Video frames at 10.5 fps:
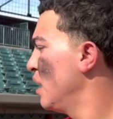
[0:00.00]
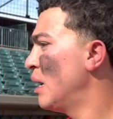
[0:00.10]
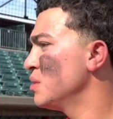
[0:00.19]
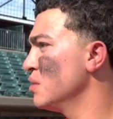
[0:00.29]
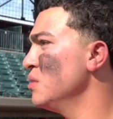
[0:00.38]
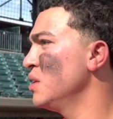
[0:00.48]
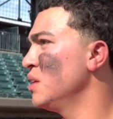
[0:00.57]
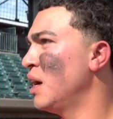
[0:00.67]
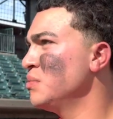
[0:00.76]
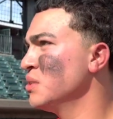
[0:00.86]

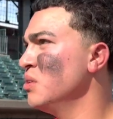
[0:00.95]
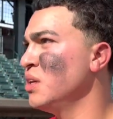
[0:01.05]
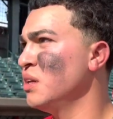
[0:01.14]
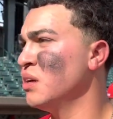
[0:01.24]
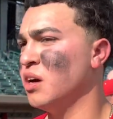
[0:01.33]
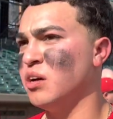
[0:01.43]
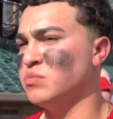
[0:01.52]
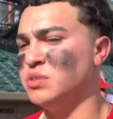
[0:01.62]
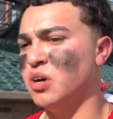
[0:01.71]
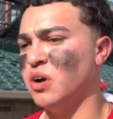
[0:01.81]
Absolutely.
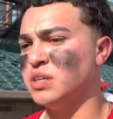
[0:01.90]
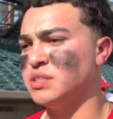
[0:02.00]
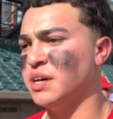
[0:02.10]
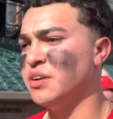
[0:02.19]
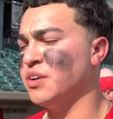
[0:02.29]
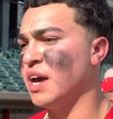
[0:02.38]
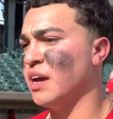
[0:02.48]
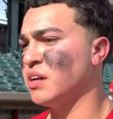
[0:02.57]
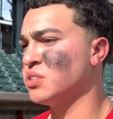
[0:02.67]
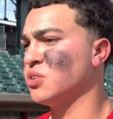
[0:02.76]
You know, as a hitter, you
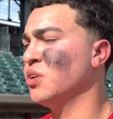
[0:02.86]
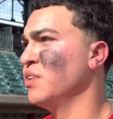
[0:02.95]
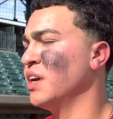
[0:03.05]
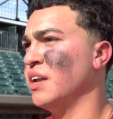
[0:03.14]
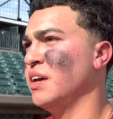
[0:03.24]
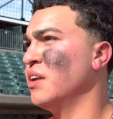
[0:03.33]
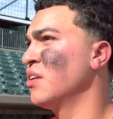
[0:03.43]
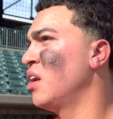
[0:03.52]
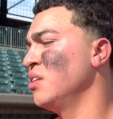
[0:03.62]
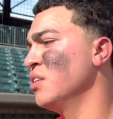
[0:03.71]
can't control if you get a hit or
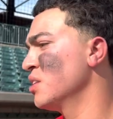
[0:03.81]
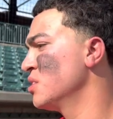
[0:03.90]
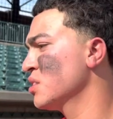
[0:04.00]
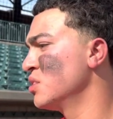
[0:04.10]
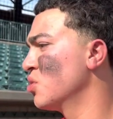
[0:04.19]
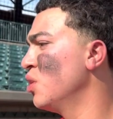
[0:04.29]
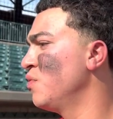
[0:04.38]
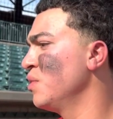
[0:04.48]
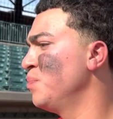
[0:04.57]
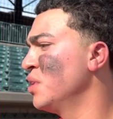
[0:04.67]
not. You can just control
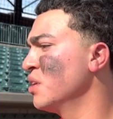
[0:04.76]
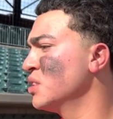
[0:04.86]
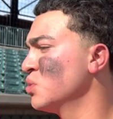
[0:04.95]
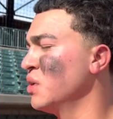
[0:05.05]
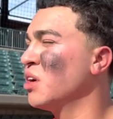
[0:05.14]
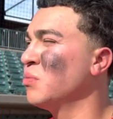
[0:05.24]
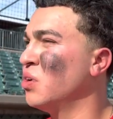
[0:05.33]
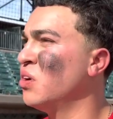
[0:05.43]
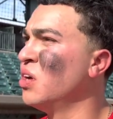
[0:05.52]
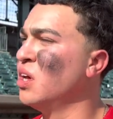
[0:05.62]
if you put a good swing on the
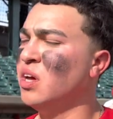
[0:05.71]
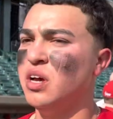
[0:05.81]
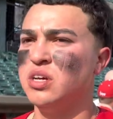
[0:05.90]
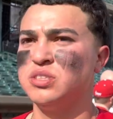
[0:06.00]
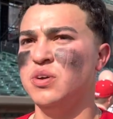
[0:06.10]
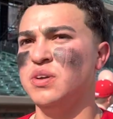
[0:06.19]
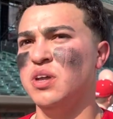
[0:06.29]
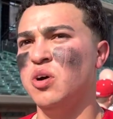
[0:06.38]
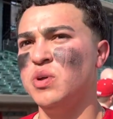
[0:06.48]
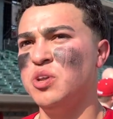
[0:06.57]
ball. So, you
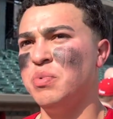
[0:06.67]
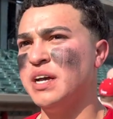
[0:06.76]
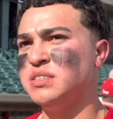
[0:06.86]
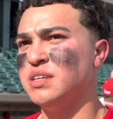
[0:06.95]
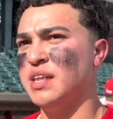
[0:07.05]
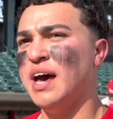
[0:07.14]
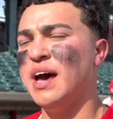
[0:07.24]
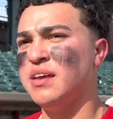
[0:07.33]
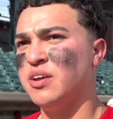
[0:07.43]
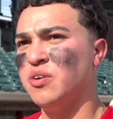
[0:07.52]
know, when you buy into
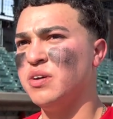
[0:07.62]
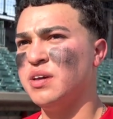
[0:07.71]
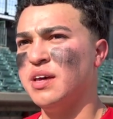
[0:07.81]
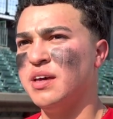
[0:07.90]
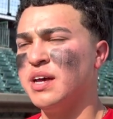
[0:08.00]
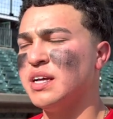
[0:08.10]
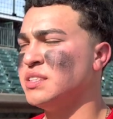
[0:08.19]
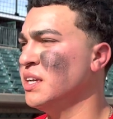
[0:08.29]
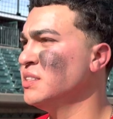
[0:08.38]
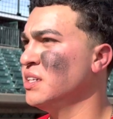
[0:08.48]
that, you know, it
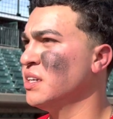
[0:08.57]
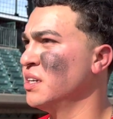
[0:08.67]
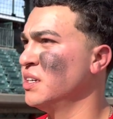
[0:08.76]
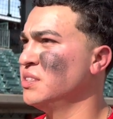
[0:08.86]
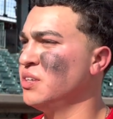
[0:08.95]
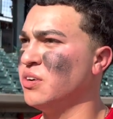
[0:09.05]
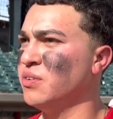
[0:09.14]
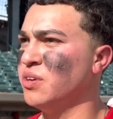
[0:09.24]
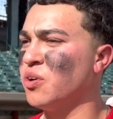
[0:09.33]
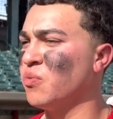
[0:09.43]
gets easy because you
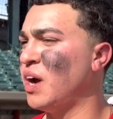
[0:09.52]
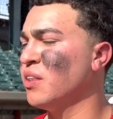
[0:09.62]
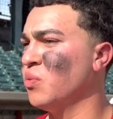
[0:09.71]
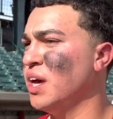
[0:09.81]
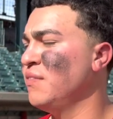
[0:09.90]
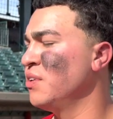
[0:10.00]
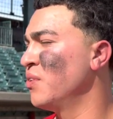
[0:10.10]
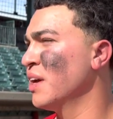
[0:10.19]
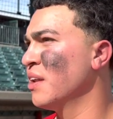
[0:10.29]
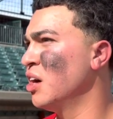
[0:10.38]
don't ride the wave, you
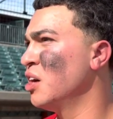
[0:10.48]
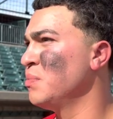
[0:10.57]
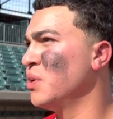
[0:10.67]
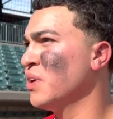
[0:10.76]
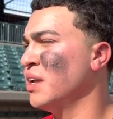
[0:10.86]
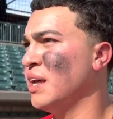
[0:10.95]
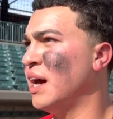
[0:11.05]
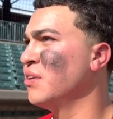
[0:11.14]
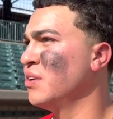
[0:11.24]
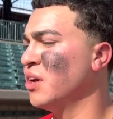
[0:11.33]
don't get up, you don't get
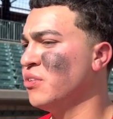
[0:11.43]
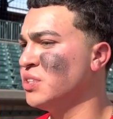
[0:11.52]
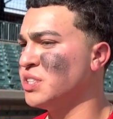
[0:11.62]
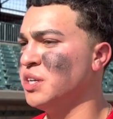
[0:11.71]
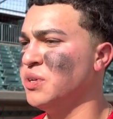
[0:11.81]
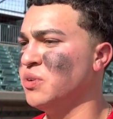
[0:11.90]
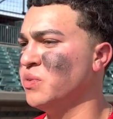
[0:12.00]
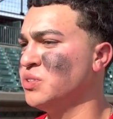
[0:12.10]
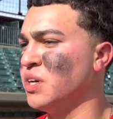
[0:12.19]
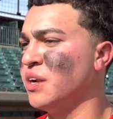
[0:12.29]
down. You know, you just keep doing
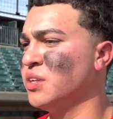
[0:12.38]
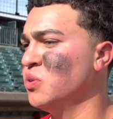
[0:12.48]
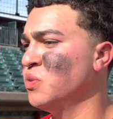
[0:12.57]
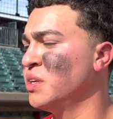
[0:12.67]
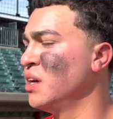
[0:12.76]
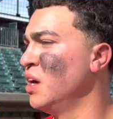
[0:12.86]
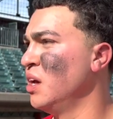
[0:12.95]
what you got to do and